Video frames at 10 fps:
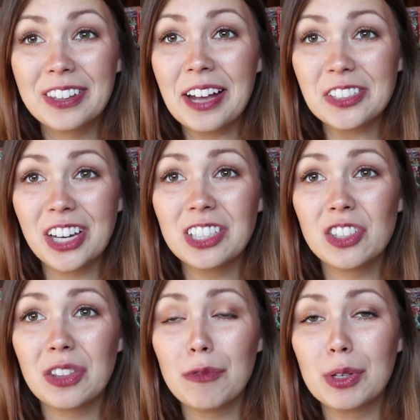could that change
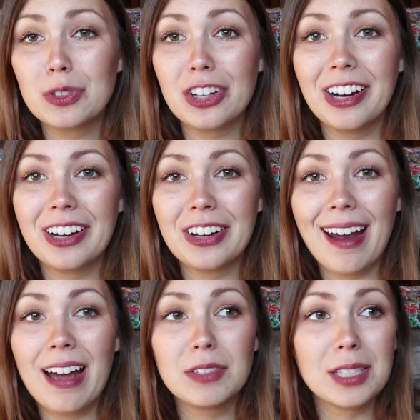in the future? And could
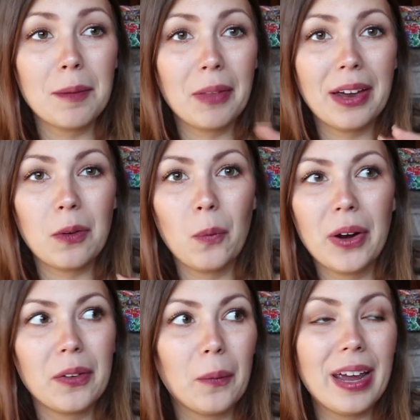I have some like
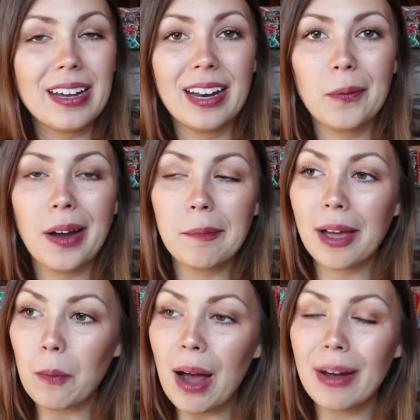weird awakening where I'm
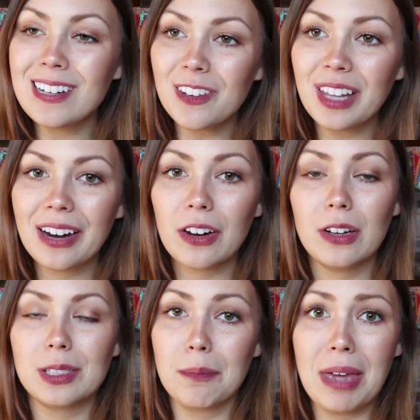like, wow, I do like
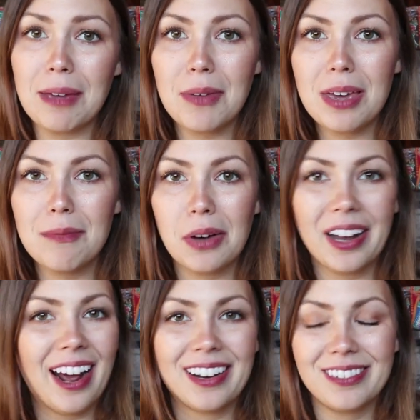girls? Maybe,
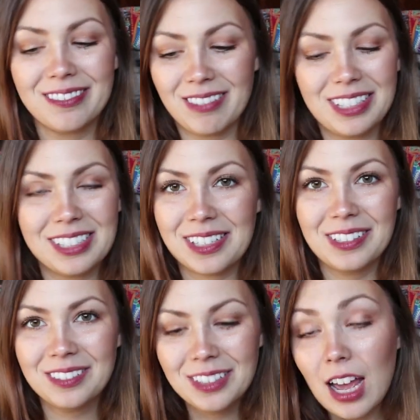but I don't think
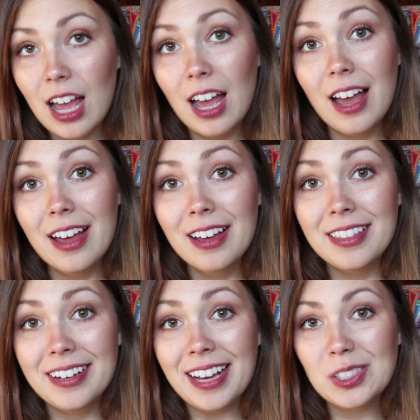so.
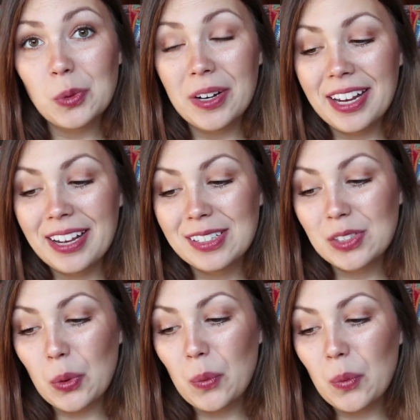The next one
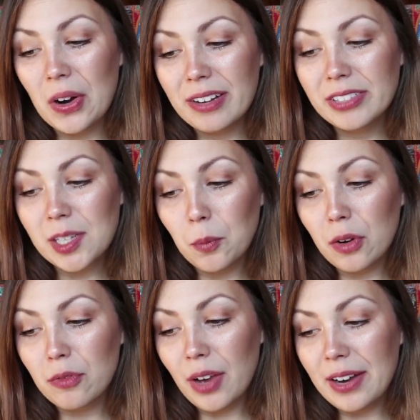is, what if
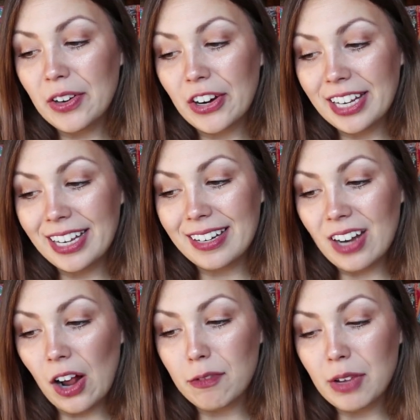someone fed your kid
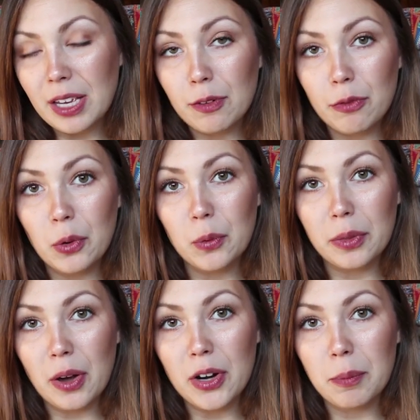non-vegan food
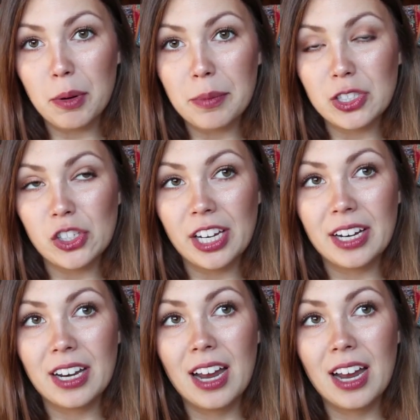without your permission?